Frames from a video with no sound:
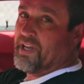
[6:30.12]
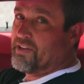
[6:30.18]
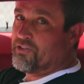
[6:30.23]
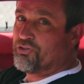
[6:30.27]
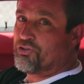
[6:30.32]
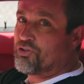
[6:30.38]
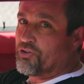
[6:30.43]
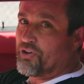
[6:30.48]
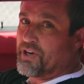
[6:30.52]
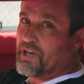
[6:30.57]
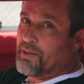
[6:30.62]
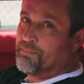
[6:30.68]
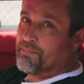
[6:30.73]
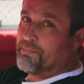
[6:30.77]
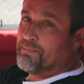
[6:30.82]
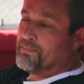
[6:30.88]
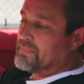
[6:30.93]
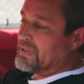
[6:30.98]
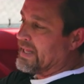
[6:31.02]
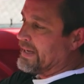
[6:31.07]
extreme.
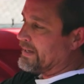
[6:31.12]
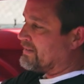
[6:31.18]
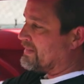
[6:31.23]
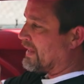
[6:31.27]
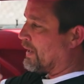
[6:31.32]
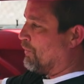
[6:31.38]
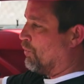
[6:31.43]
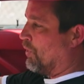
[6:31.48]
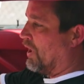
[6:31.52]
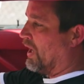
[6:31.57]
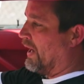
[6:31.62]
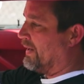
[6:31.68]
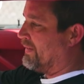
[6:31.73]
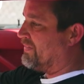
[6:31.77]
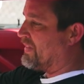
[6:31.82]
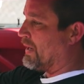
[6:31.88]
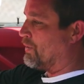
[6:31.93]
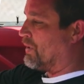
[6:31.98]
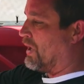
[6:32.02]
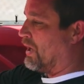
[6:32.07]
Like they
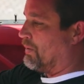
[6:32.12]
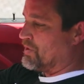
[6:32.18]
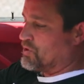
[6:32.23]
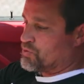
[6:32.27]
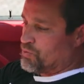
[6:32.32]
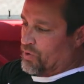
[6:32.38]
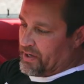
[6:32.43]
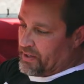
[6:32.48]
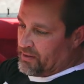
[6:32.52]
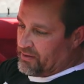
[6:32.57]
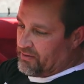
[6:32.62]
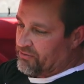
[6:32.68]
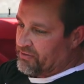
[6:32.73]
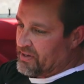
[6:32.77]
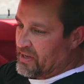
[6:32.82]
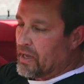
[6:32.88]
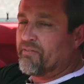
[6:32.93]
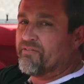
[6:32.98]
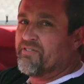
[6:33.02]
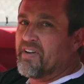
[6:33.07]
were always wanting to
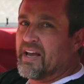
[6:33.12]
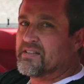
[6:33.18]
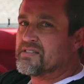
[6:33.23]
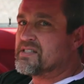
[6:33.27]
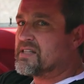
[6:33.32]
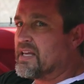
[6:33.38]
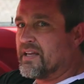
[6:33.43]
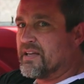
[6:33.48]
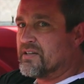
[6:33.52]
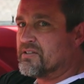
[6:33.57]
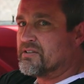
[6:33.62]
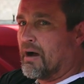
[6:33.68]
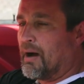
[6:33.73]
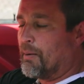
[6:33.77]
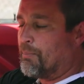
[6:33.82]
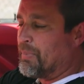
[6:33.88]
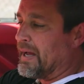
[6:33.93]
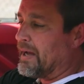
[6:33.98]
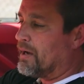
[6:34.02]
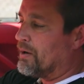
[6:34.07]
see how fast they could
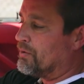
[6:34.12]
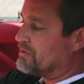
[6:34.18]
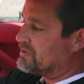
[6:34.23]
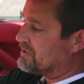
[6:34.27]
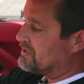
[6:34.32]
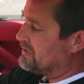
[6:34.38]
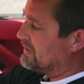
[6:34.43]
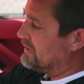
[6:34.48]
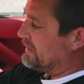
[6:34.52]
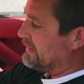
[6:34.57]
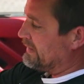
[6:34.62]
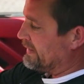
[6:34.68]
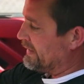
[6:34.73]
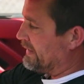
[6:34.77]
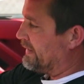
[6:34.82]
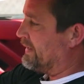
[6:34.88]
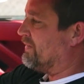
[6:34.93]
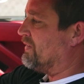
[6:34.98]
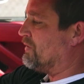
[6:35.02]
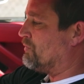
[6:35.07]
top out.
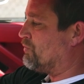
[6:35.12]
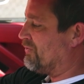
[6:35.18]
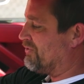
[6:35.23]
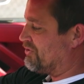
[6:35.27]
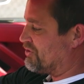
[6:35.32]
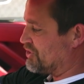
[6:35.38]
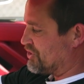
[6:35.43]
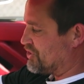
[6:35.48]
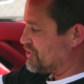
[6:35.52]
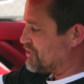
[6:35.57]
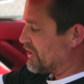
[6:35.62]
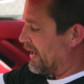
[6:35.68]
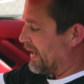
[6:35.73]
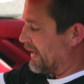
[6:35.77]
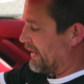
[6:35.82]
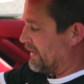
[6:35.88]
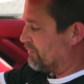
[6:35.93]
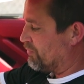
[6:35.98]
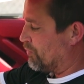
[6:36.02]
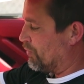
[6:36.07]
And this was just
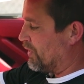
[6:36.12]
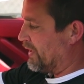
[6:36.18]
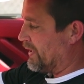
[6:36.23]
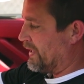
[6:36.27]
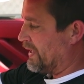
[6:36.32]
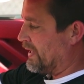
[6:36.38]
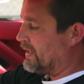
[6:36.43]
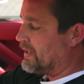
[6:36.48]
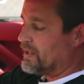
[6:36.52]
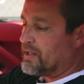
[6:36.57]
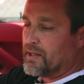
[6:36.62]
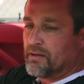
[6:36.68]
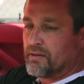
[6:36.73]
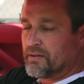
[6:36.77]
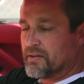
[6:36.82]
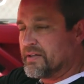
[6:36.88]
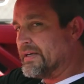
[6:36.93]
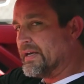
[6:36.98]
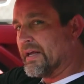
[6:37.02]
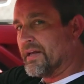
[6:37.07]
shy of 180
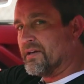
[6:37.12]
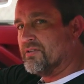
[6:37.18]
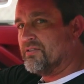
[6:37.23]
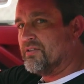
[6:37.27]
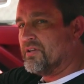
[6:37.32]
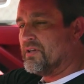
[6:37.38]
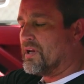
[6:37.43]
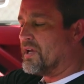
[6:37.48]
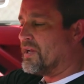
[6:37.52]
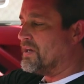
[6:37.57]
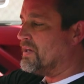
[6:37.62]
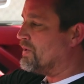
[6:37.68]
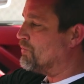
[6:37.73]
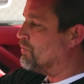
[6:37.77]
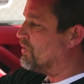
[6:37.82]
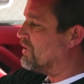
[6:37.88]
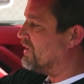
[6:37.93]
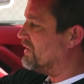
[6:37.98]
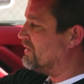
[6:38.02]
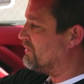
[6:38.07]
in
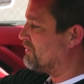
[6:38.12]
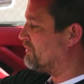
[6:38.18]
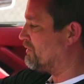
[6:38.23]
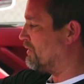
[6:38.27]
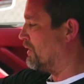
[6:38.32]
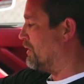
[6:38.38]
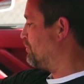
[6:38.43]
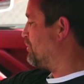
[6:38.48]
1991. So